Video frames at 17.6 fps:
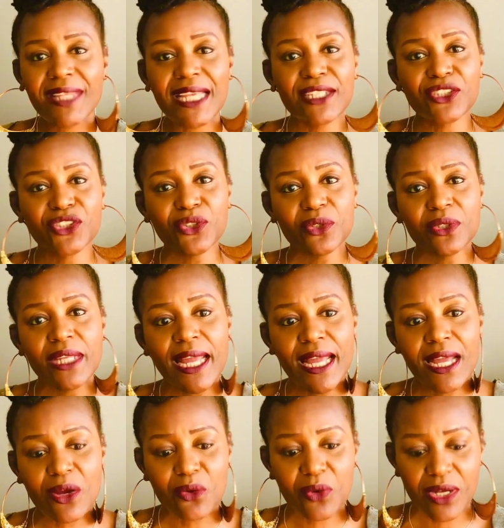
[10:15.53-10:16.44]
And so
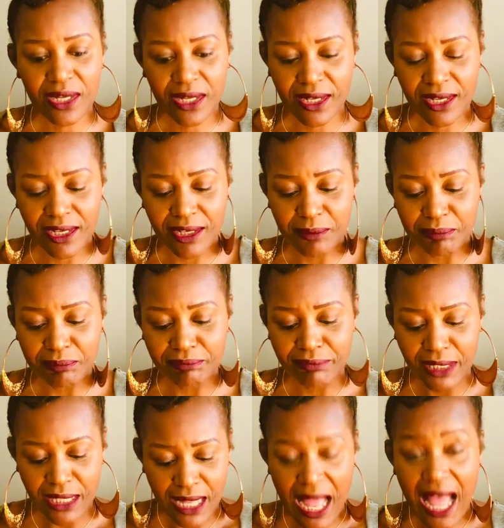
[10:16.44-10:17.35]
now
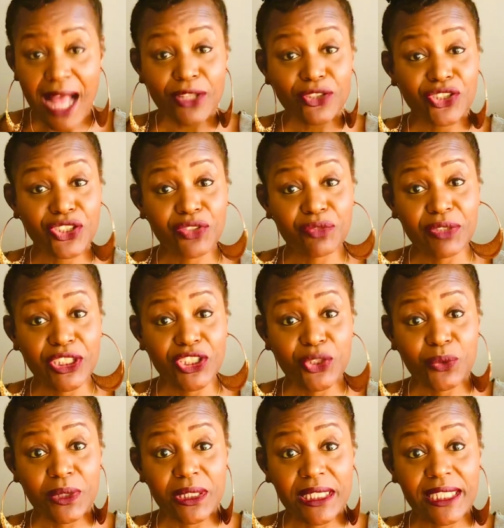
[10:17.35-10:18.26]
I'll just
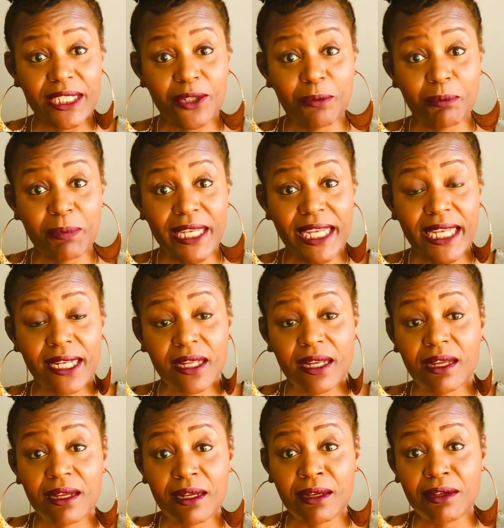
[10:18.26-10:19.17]
read you a little bit
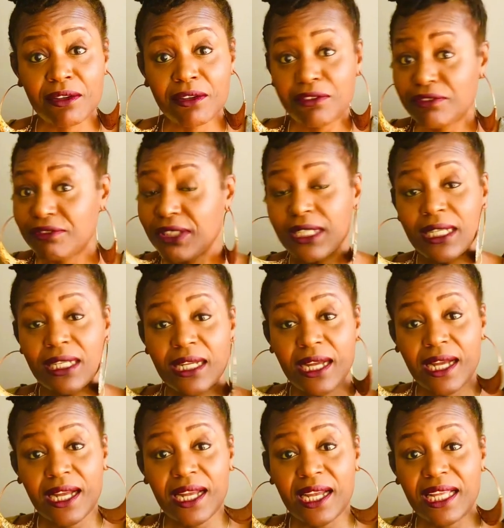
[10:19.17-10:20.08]
of
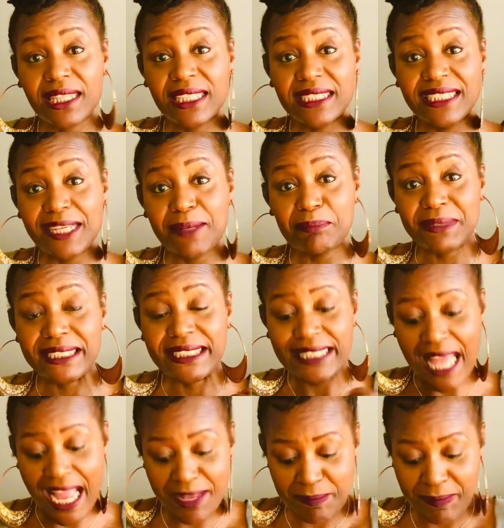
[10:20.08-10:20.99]
the temp
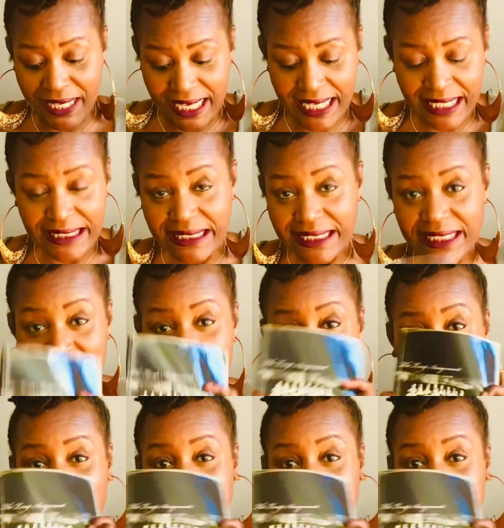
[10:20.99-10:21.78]
assignment.